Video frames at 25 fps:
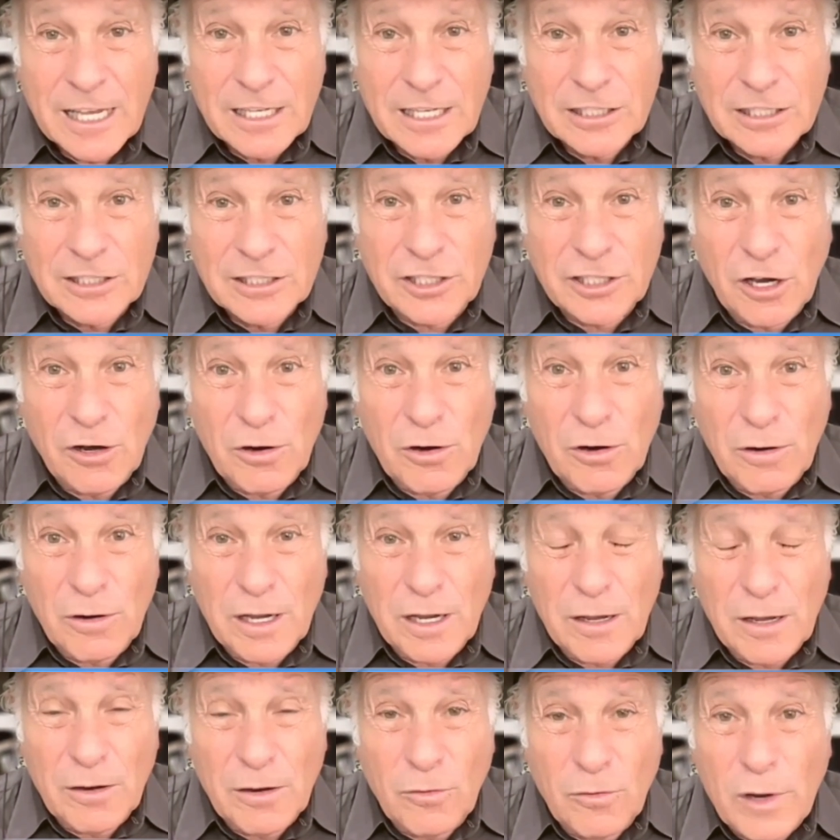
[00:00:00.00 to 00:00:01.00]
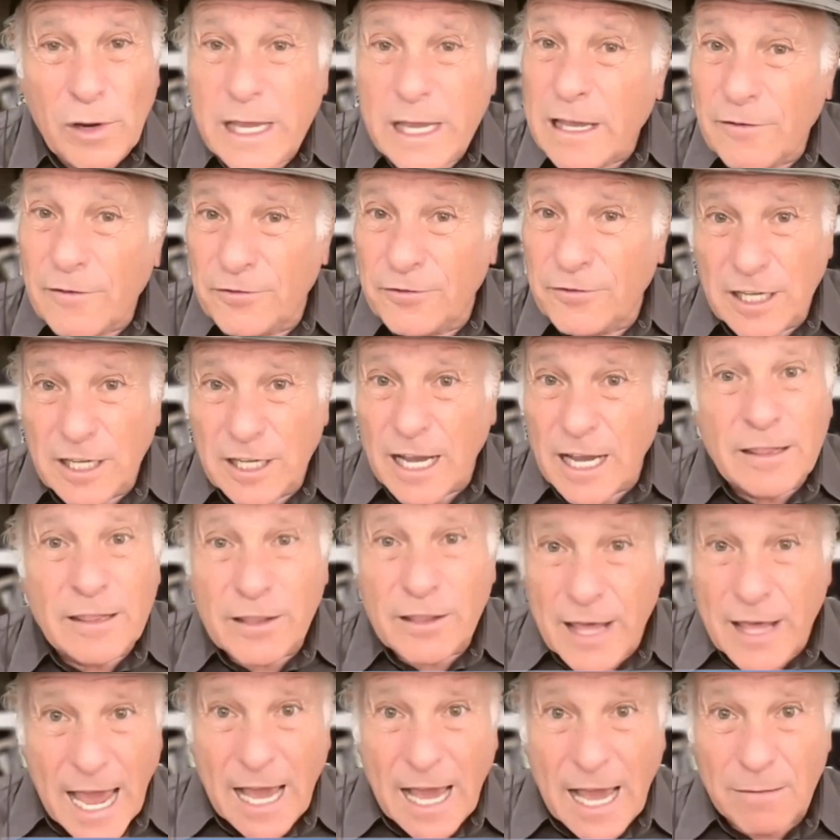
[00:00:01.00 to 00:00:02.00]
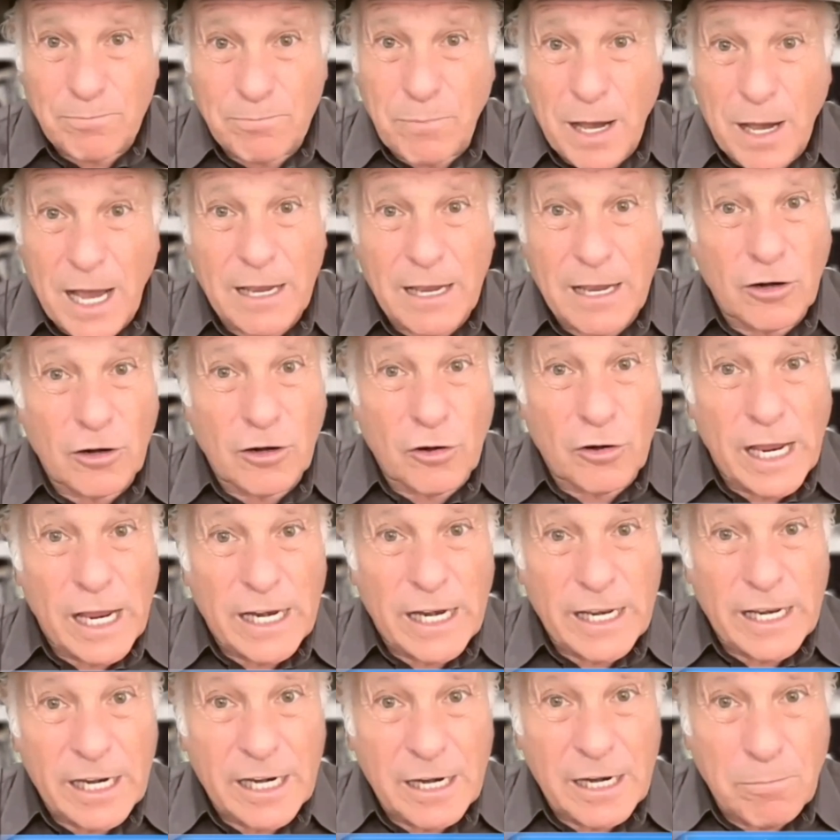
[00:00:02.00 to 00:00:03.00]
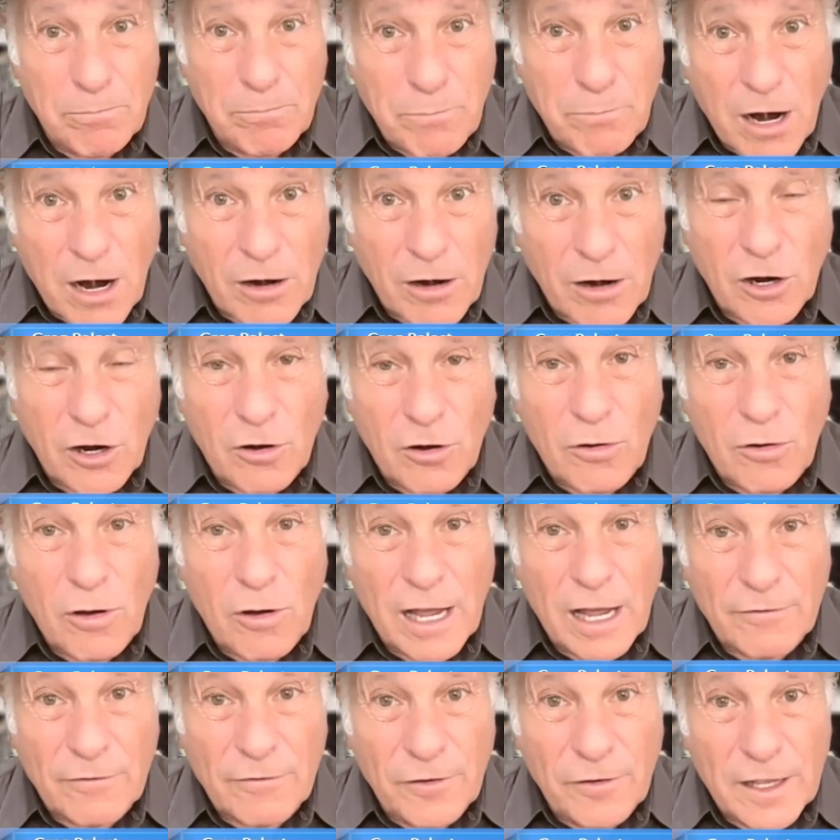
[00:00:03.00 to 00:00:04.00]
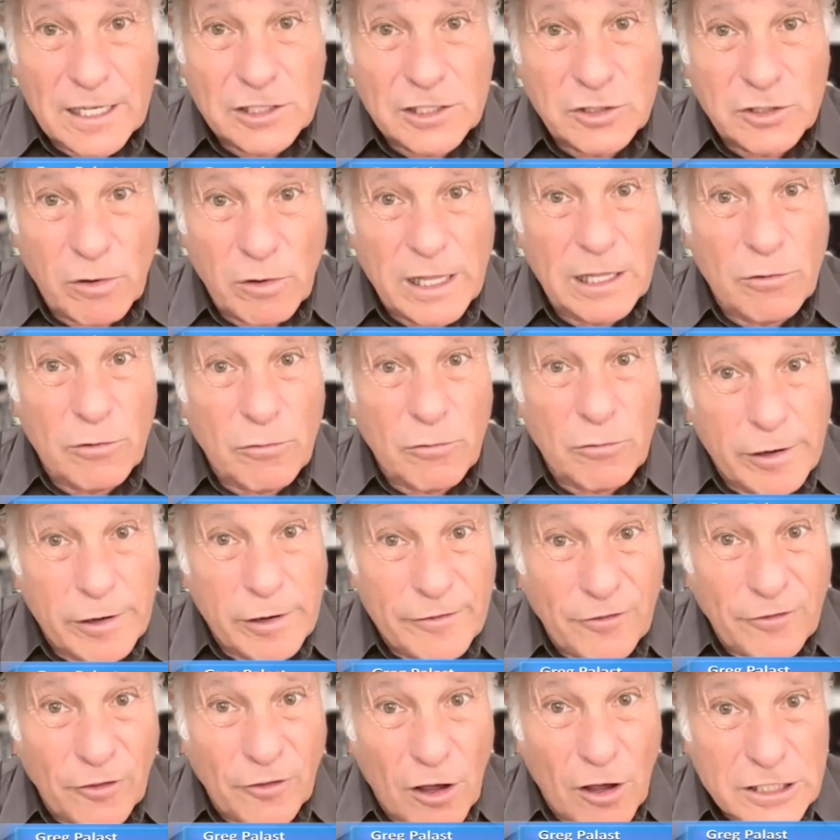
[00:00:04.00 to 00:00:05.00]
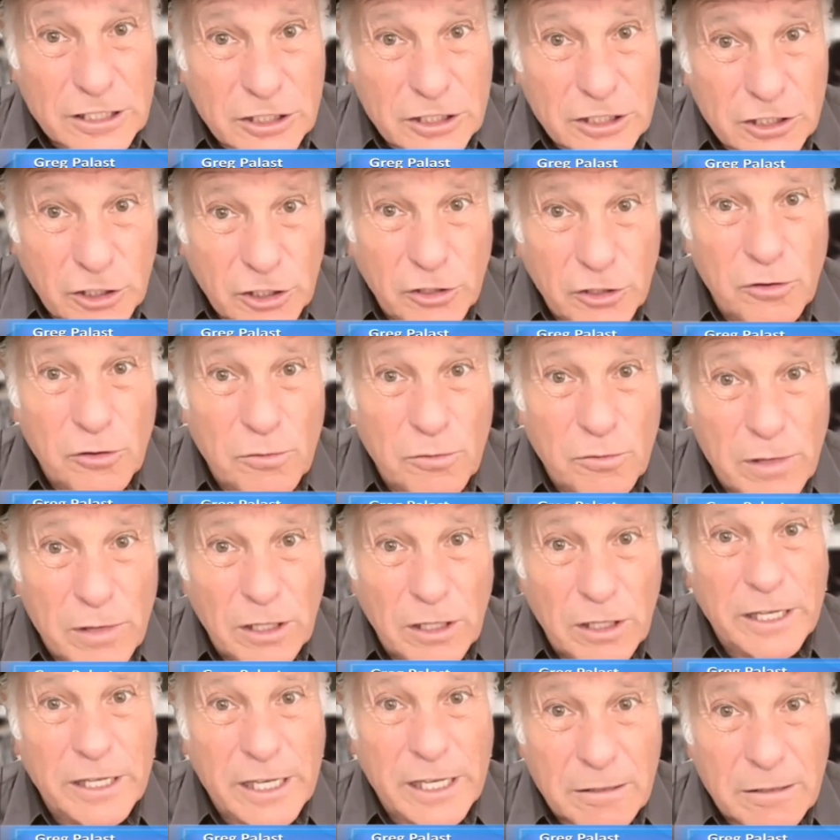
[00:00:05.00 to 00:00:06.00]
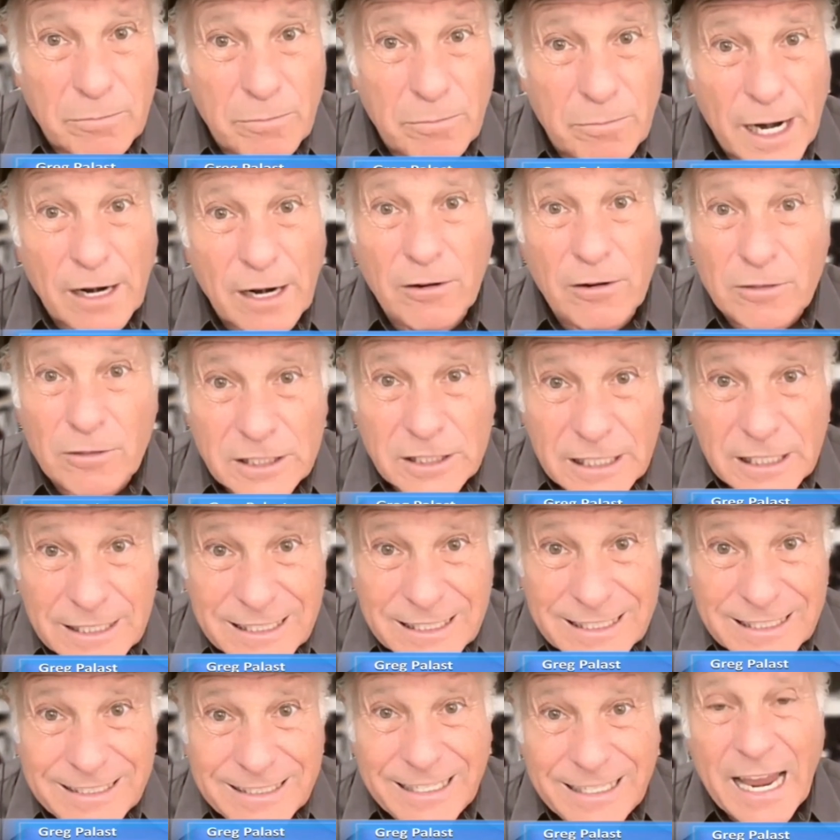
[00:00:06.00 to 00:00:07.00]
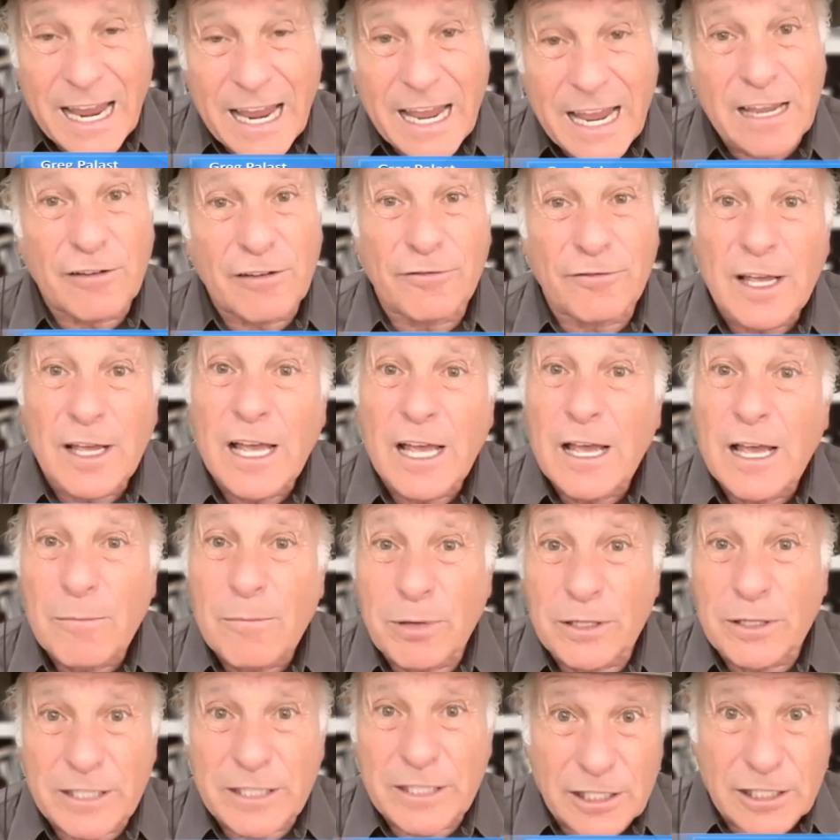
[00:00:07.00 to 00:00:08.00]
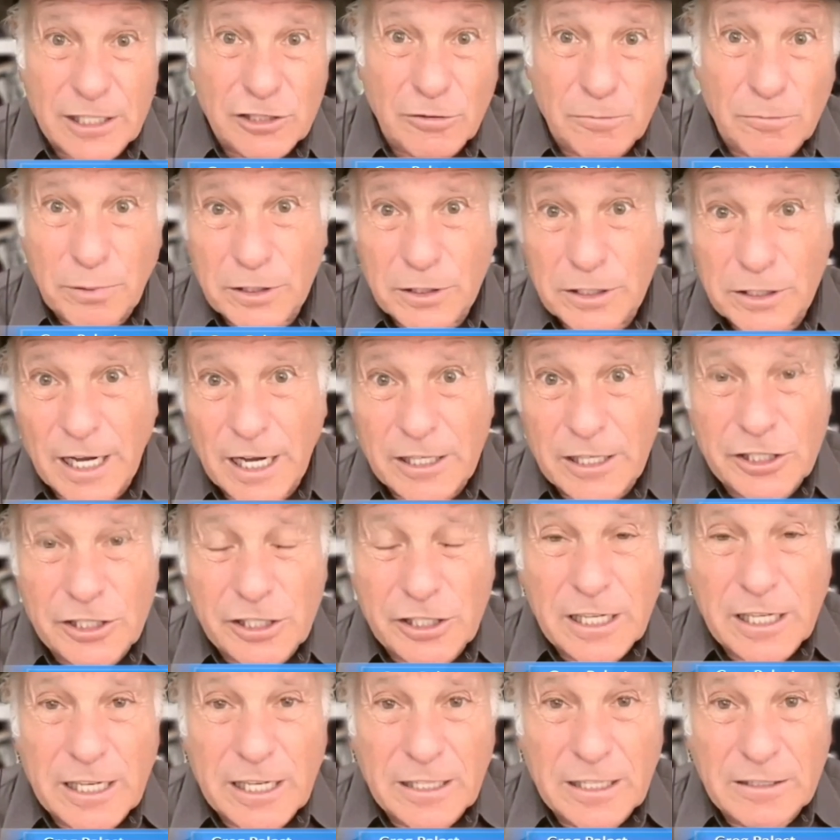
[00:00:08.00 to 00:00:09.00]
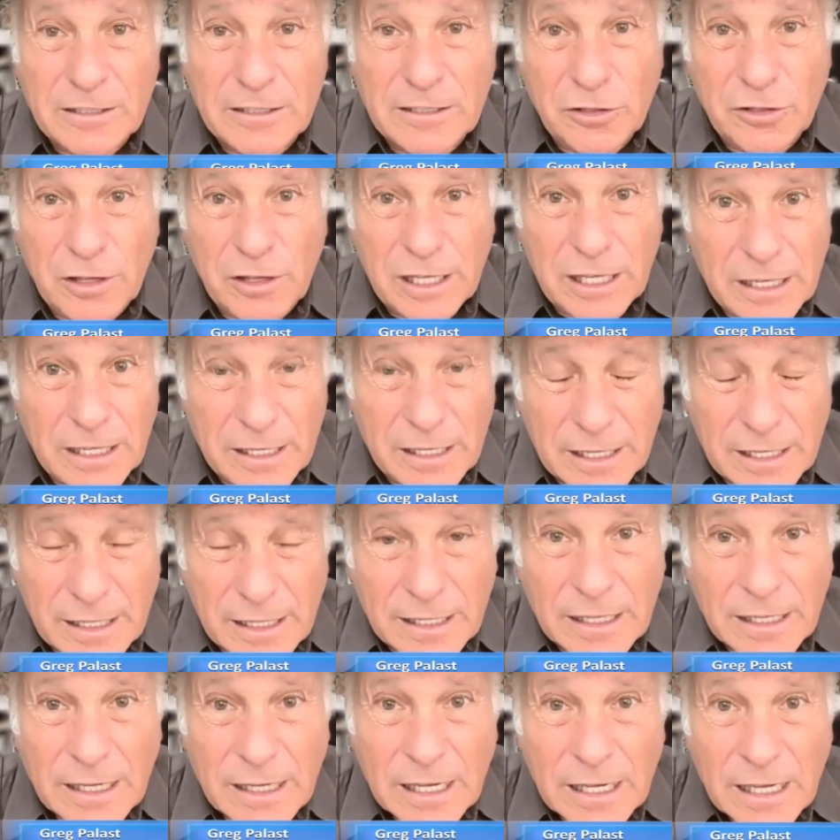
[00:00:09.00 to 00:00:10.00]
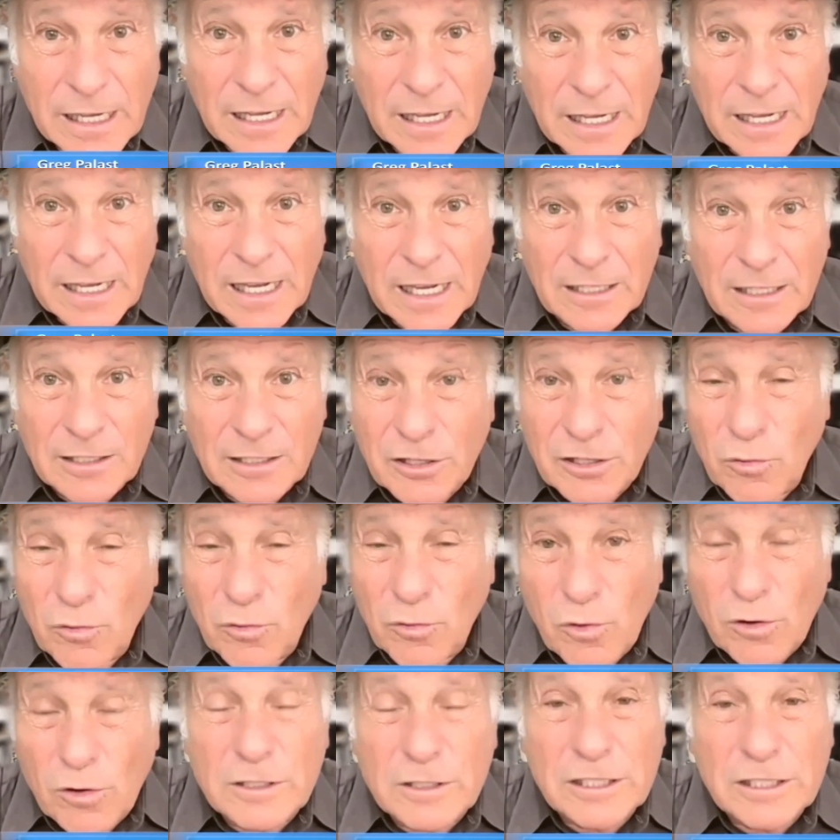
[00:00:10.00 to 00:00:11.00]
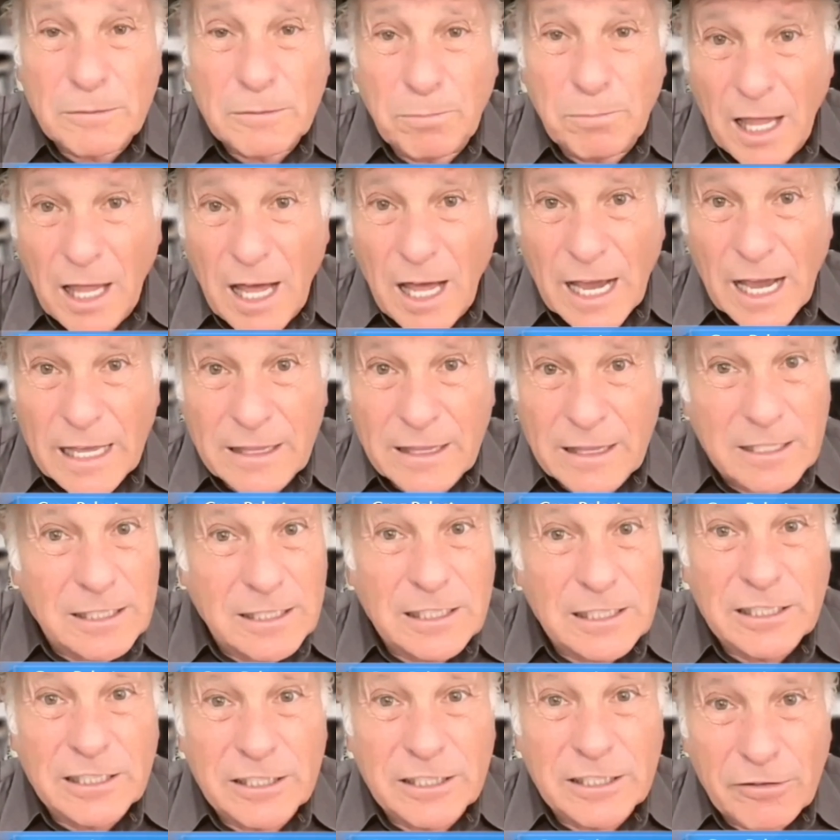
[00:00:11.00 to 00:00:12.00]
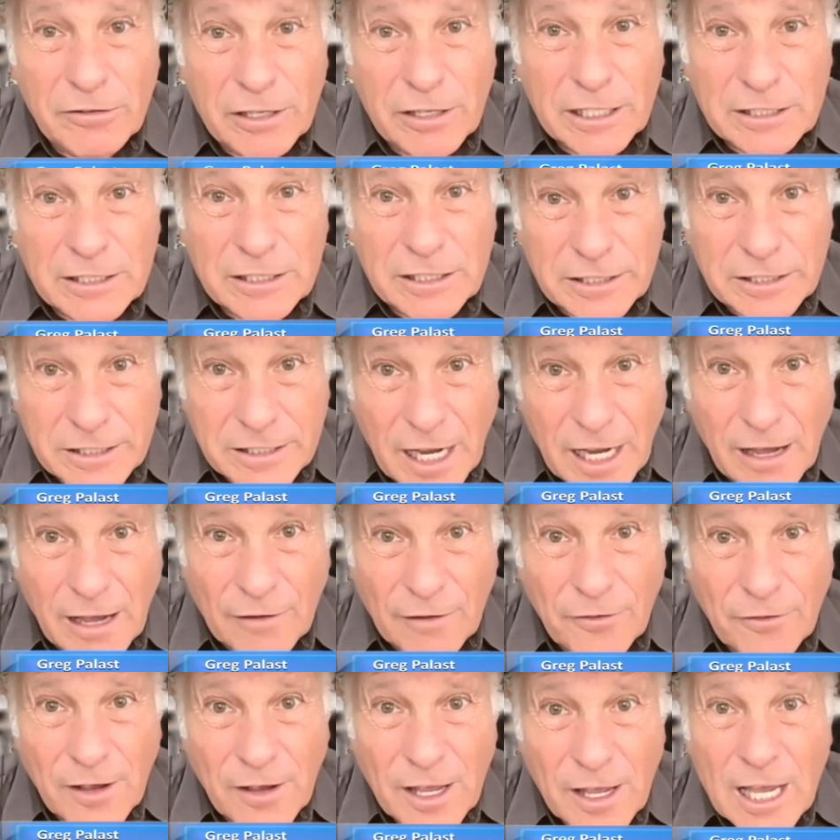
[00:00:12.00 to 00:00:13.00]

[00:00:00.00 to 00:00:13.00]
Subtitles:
So we have done that by creating an embargo on Venezuela, where we've lost 2 million barrels a day of potential production into the world supply. This is serious stuff.